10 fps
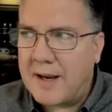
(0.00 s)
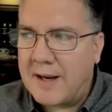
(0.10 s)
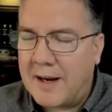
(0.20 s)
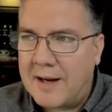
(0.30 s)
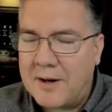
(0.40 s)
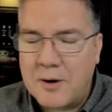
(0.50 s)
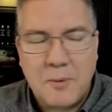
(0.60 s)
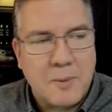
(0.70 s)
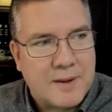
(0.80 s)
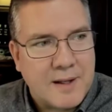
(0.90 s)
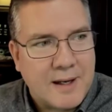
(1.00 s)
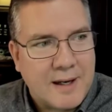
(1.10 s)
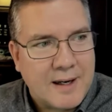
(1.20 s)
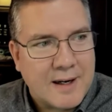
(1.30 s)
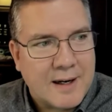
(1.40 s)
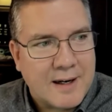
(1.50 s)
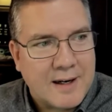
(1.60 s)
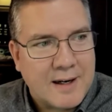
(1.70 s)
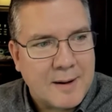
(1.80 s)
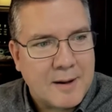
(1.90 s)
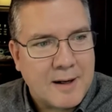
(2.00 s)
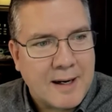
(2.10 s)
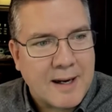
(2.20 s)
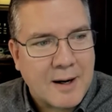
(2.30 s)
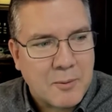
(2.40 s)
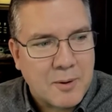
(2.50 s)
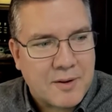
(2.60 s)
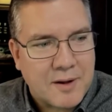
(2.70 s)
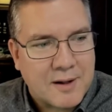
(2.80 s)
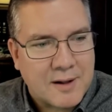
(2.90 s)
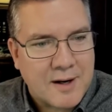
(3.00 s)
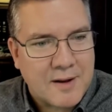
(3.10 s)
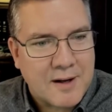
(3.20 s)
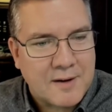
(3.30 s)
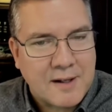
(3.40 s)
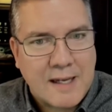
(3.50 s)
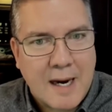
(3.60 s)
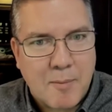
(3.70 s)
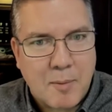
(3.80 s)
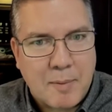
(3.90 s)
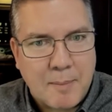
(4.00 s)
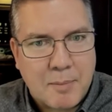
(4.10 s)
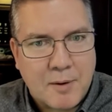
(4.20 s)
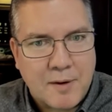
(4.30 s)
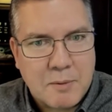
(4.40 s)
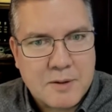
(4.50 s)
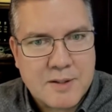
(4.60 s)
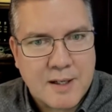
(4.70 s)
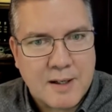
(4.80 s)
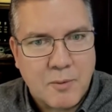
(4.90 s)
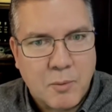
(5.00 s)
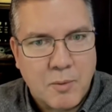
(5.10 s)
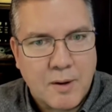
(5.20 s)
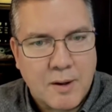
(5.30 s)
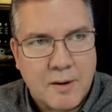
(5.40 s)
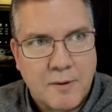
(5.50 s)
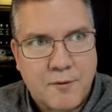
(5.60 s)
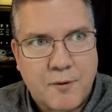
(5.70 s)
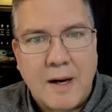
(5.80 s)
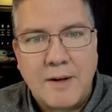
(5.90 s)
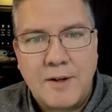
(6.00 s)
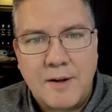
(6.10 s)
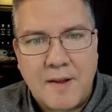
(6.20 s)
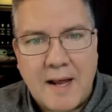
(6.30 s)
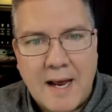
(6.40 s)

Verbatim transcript: I know with the hang out with a lot of the Yammer people, and there was the phrasing that